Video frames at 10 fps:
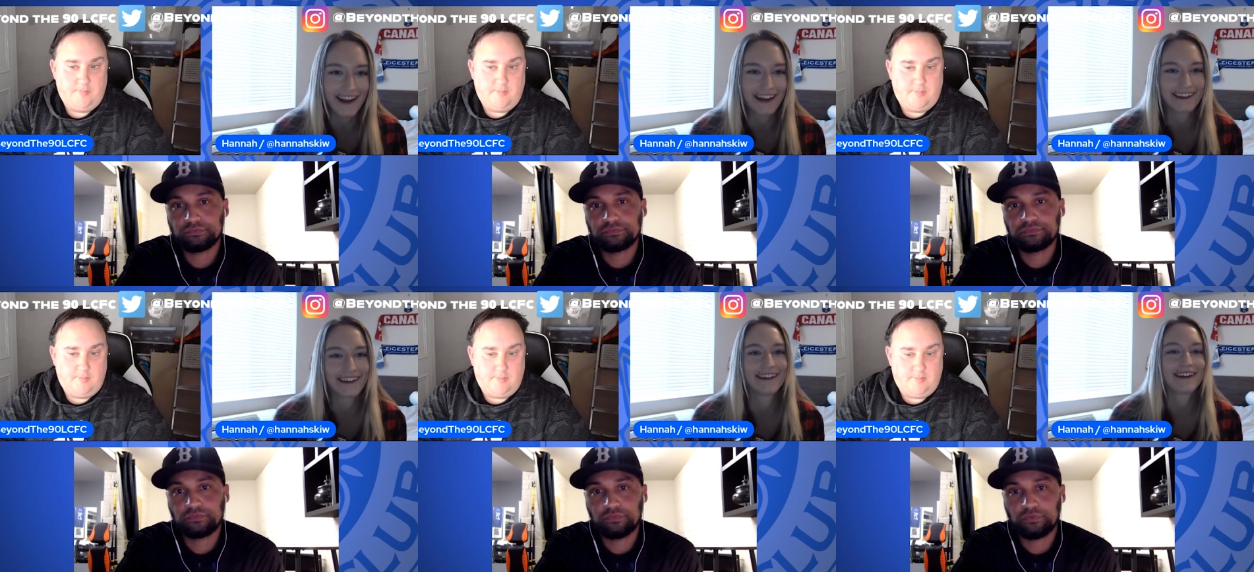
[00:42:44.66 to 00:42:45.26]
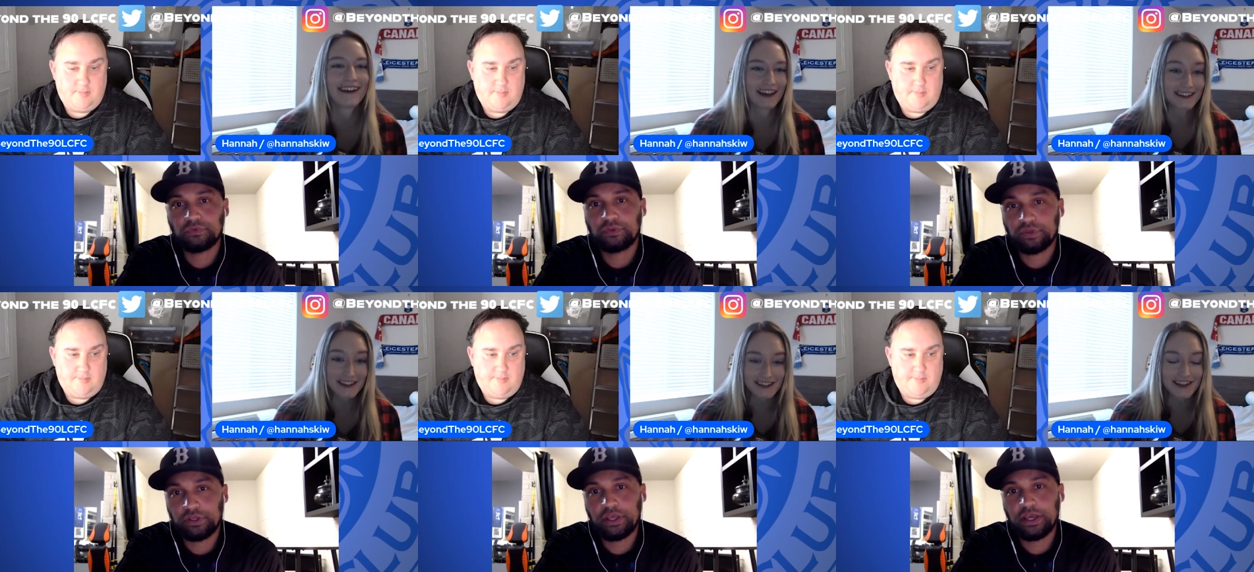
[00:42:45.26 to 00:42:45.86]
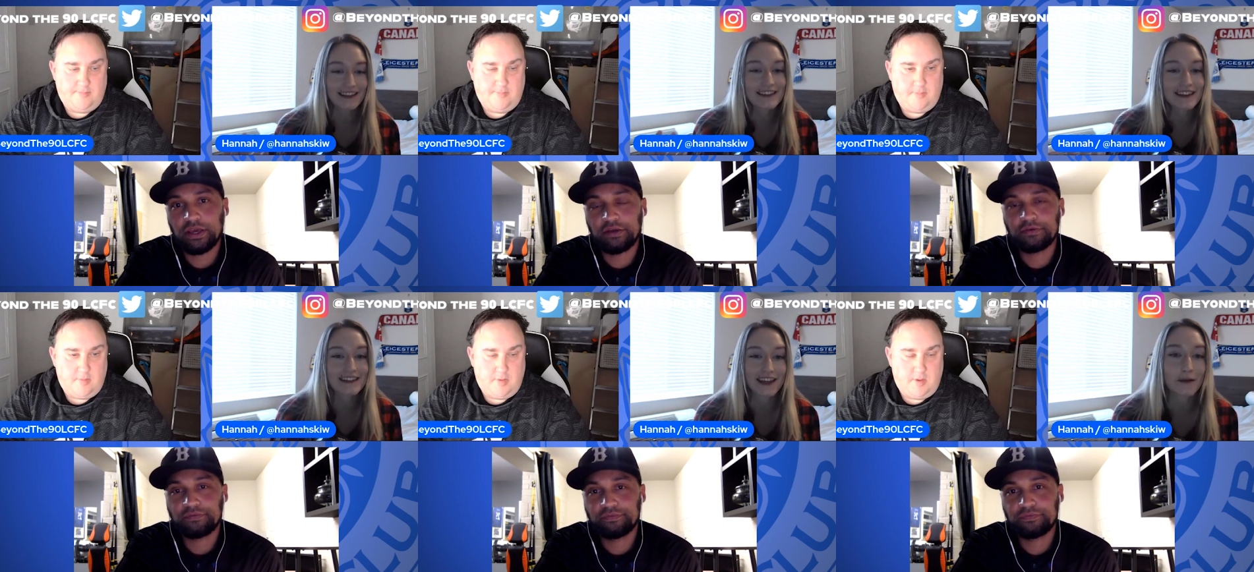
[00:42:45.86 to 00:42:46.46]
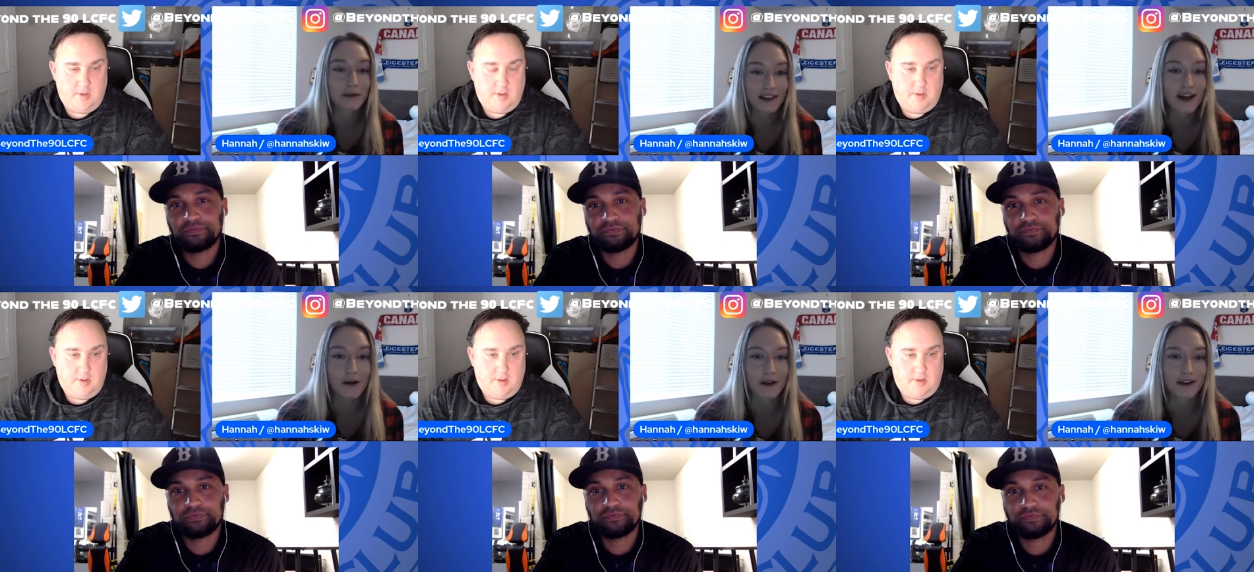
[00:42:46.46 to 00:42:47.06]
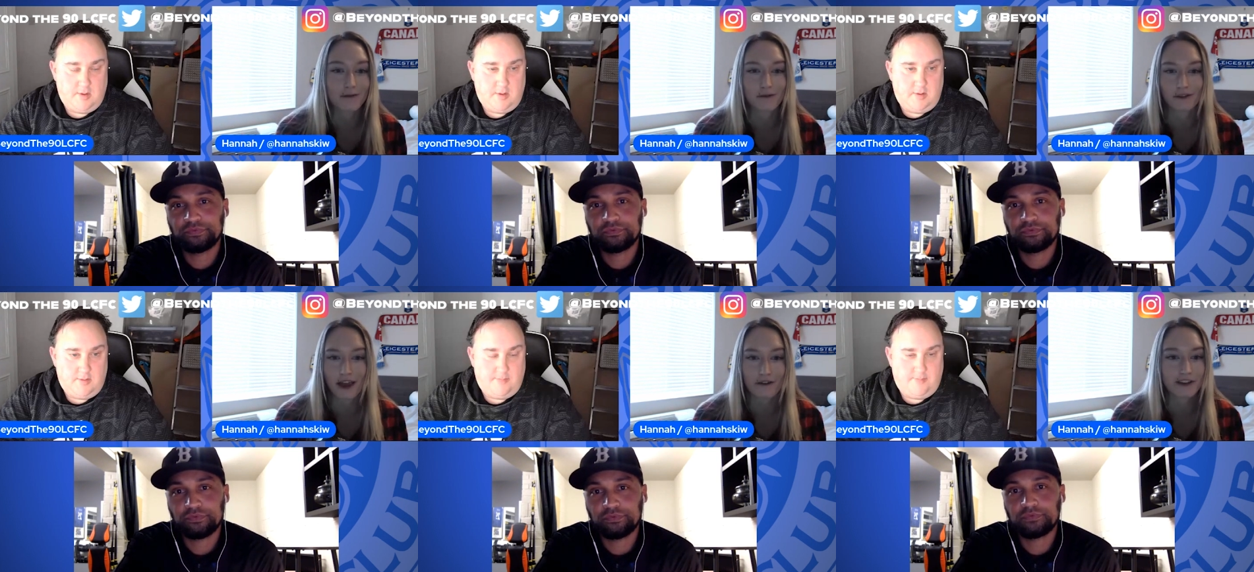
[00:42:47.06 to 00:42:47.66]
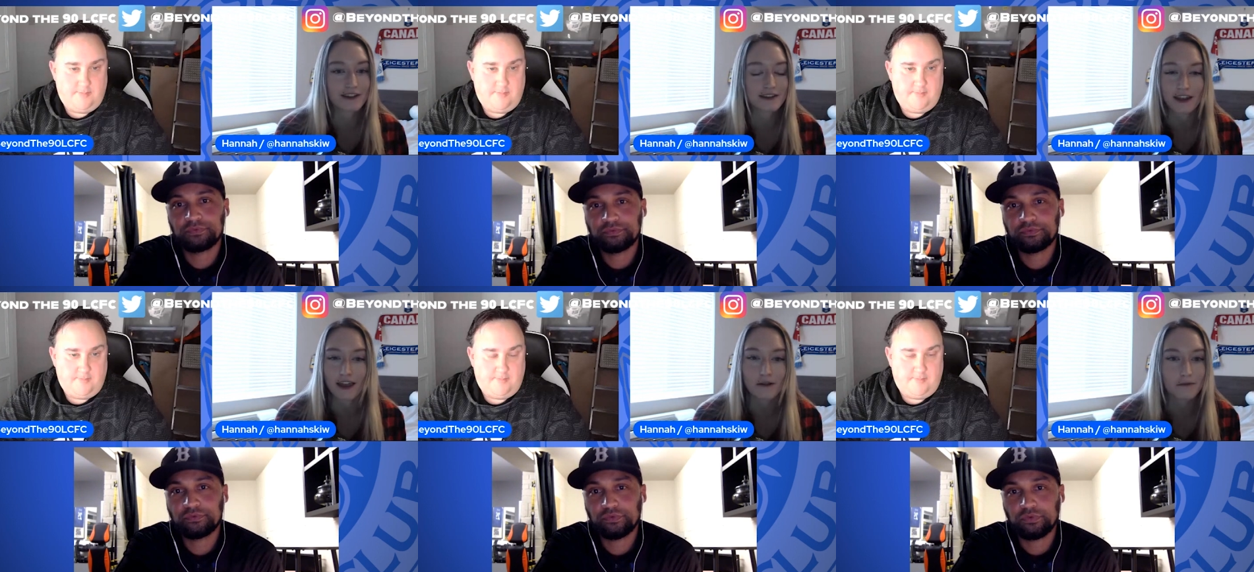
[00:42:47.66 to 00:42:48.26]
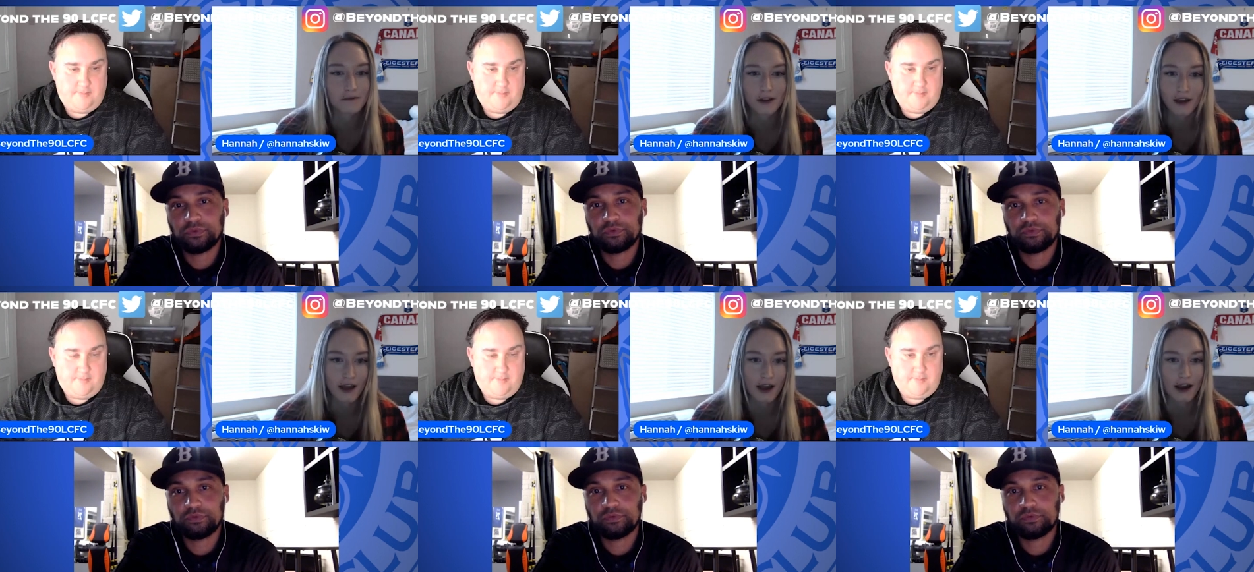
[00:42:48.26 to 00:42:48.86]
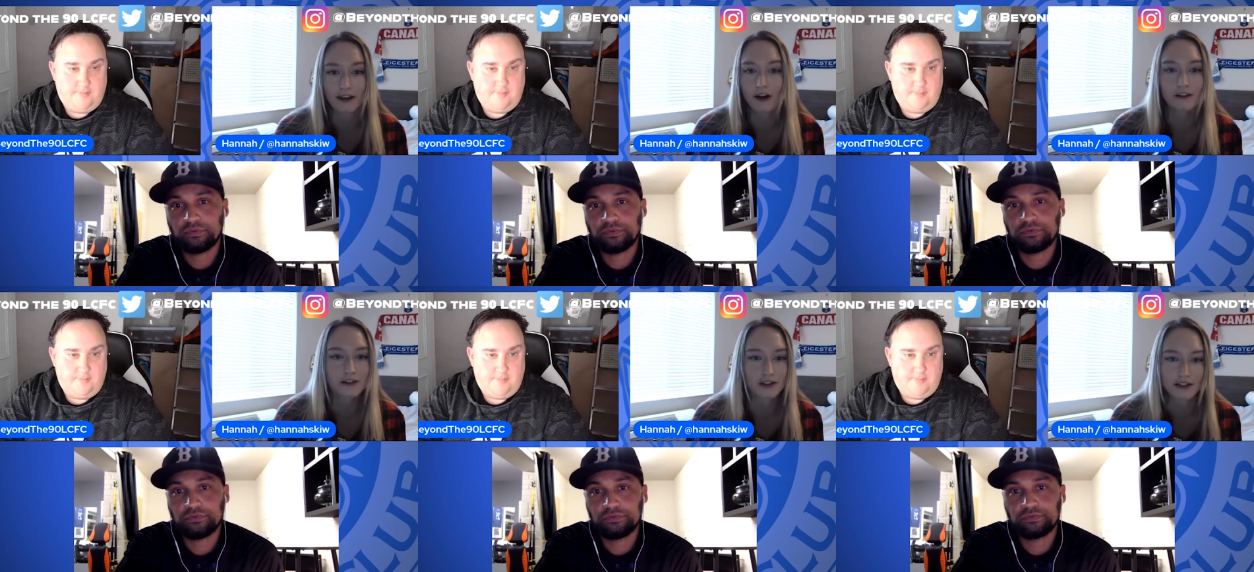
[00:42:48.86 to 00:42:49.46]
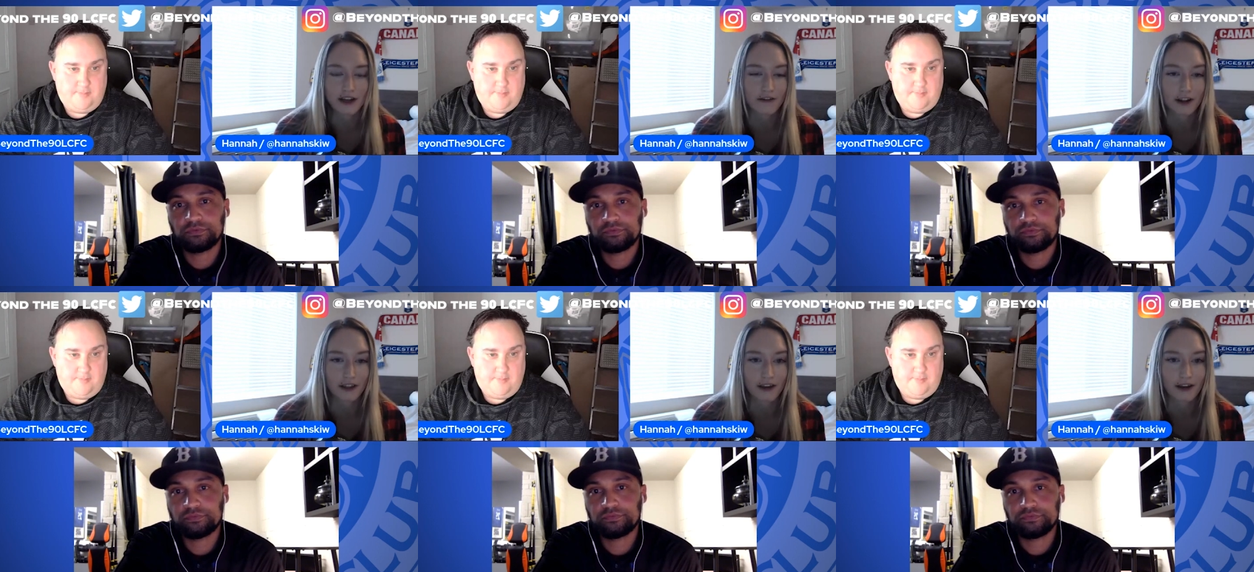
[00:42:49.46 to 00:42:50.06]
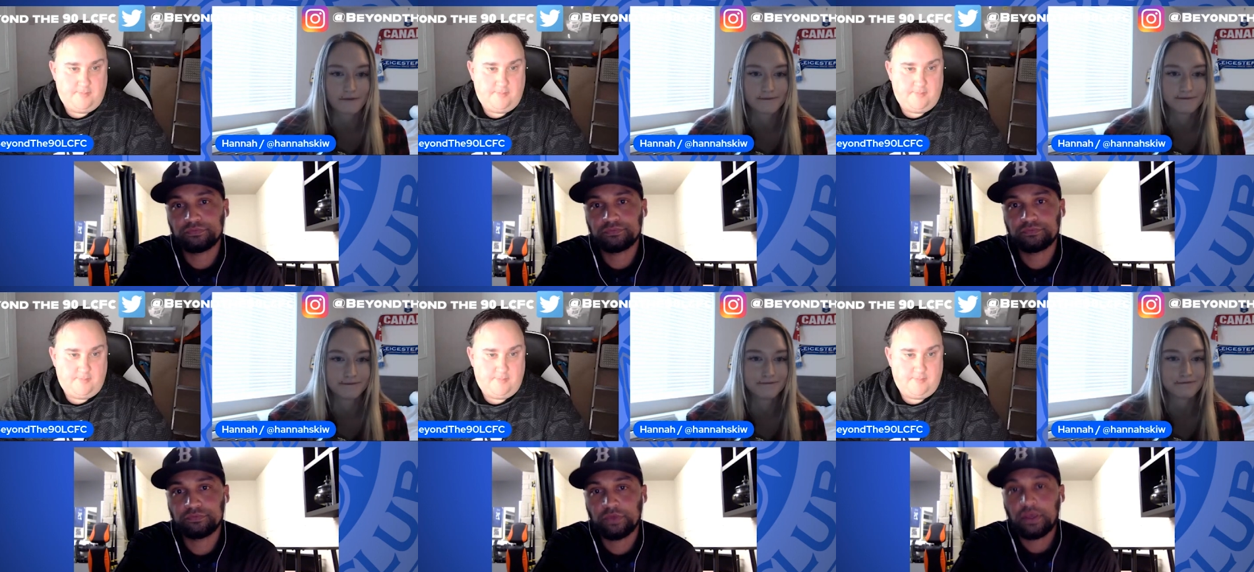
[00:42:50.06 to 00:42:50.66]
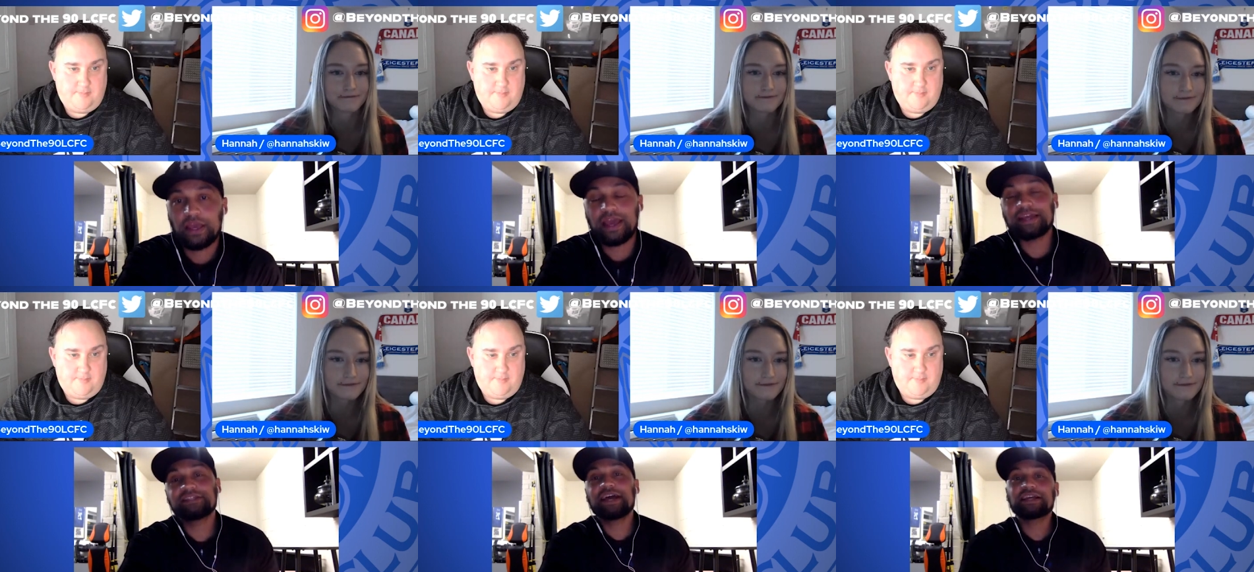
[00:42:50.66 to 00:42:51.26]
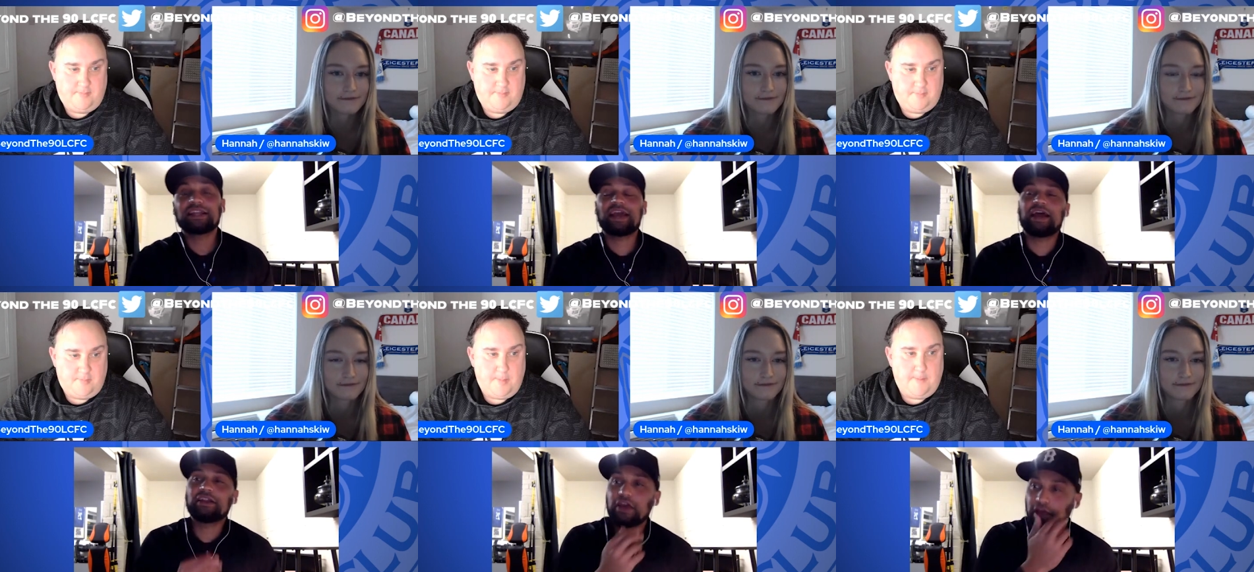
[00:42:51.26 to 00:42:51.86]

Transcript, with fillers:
Speaker 1: like it's just yeah. it's the same club and they have the same ideologies and everything
Speaker 2: Exactly, and